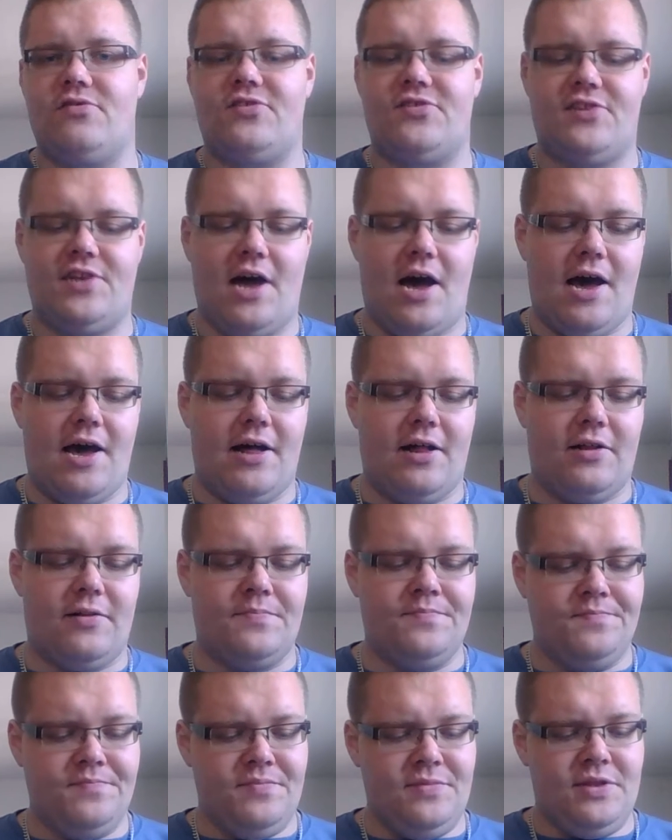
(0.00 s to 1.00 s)
style.
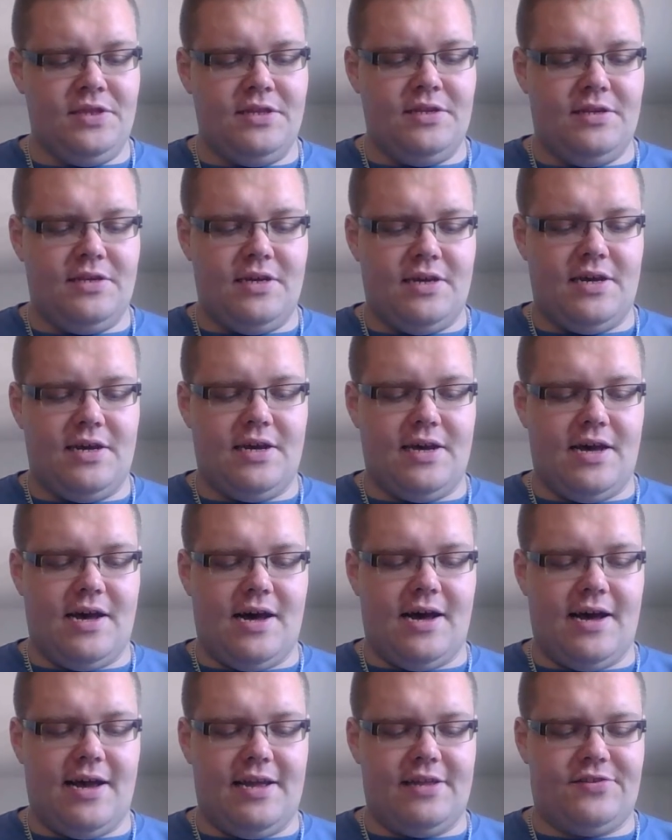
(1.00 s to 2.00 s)

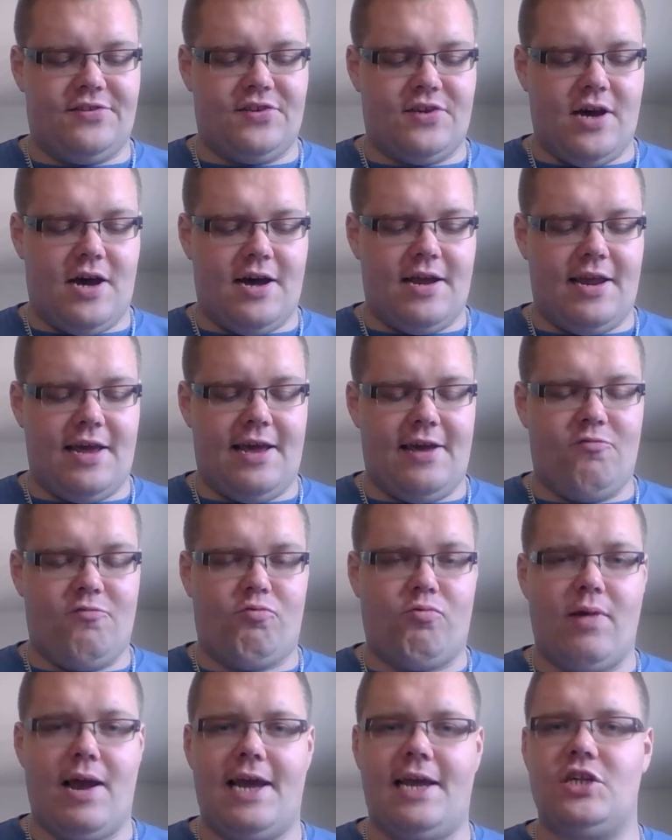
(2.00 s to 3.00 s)
It's got a
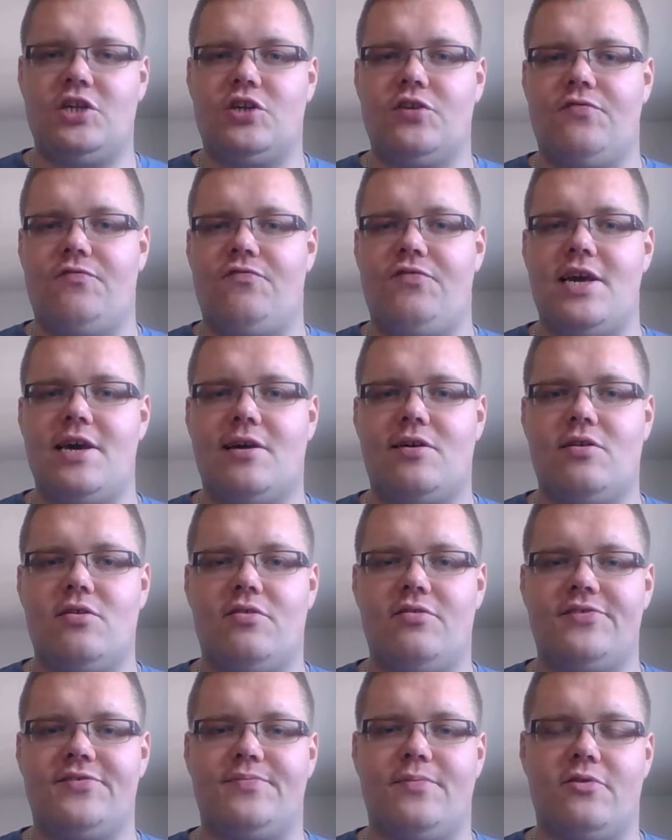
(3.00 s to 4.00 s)
range of
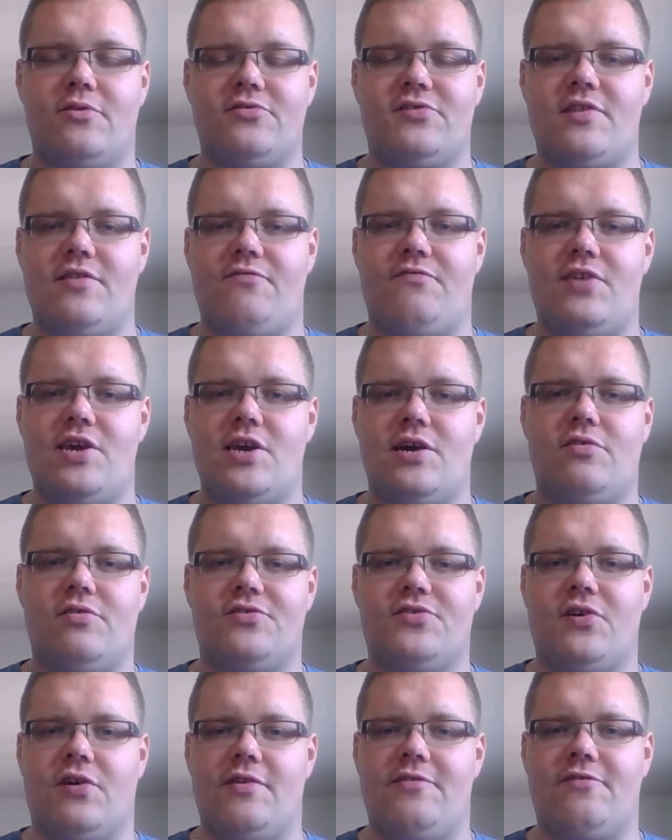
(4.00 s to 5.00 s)
vehicles. Most of the
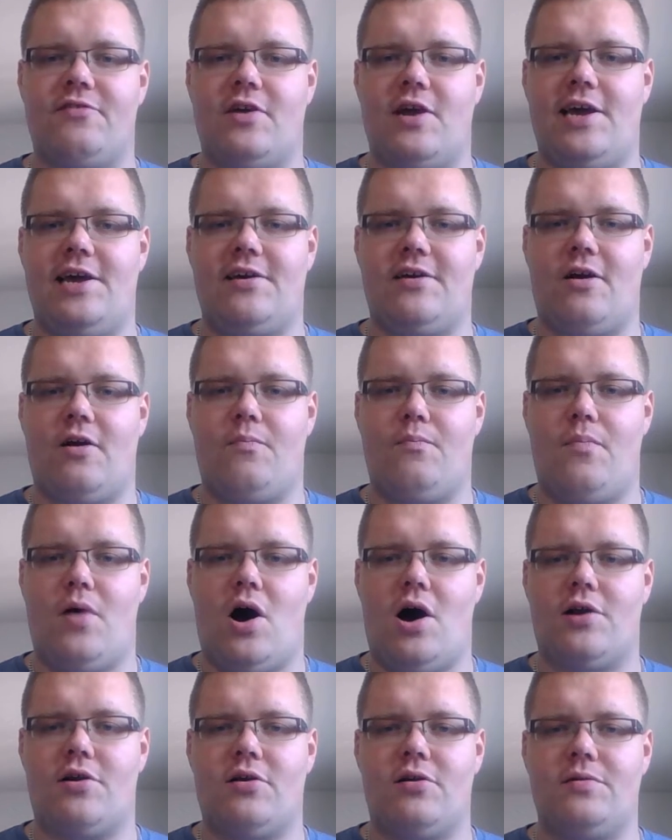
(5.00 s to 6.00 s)
vehicles are
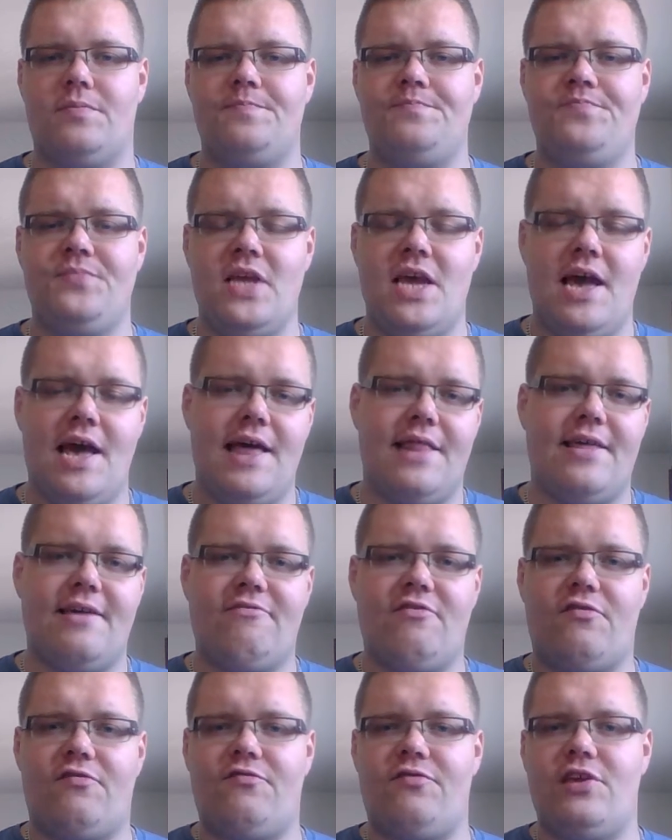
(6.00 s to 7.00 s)
modern. They
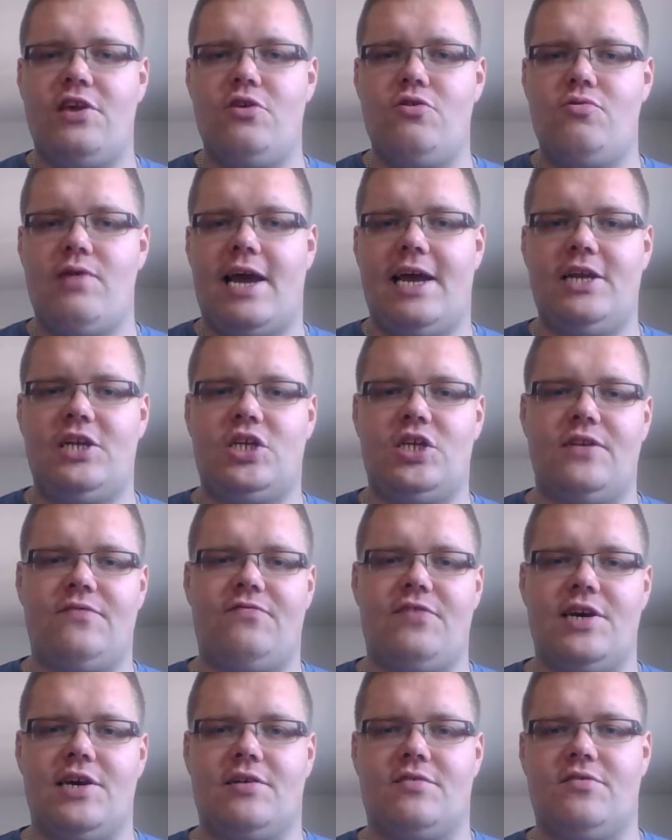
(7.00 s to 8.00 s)
have a few ancient
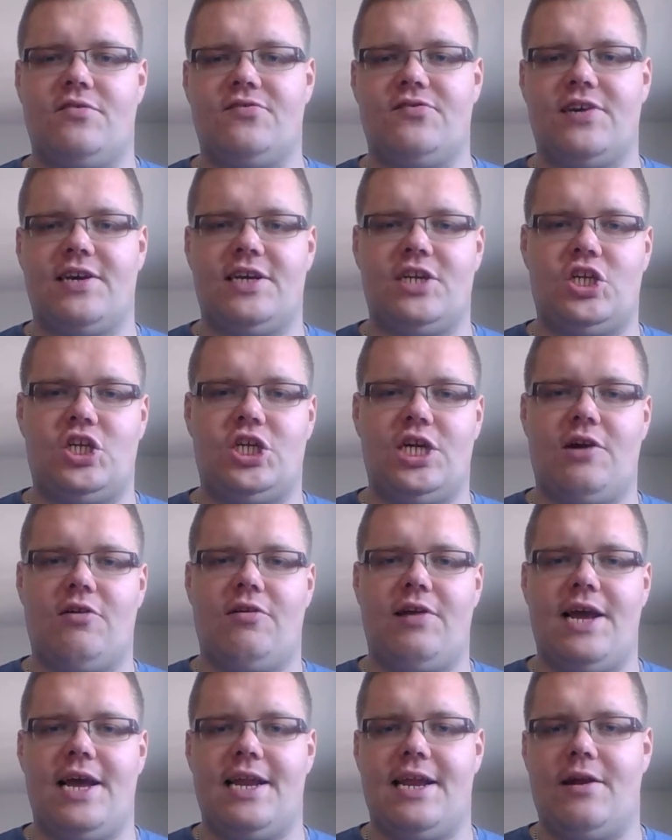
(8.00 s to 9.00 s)
vehicles like a
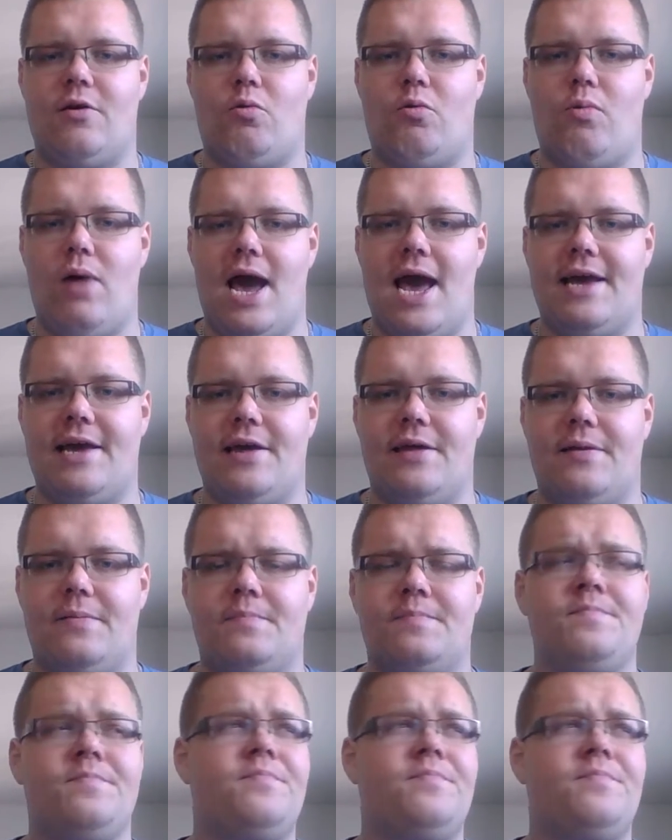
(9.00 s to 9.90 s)
chariot and a wagon.